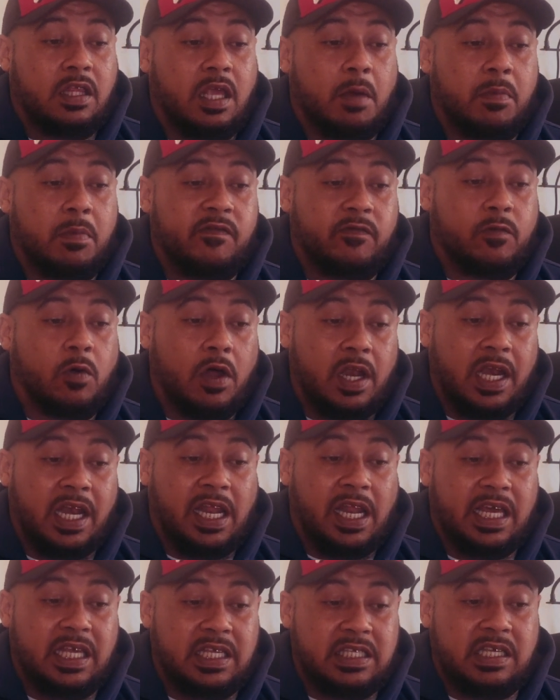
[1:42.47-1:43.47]
Then we've got
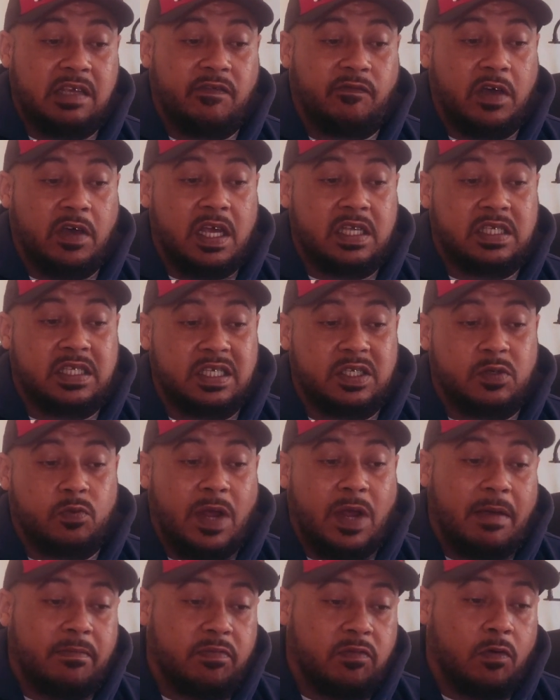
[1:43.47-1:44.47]
Lazy versus
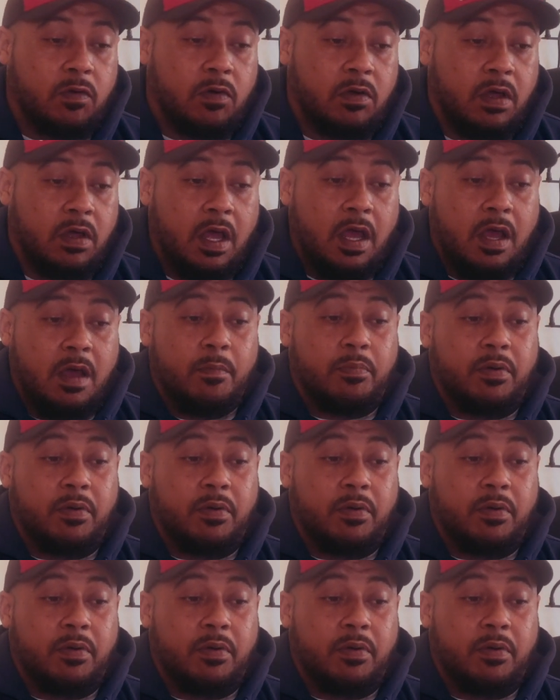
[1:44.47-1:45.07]
Raptor.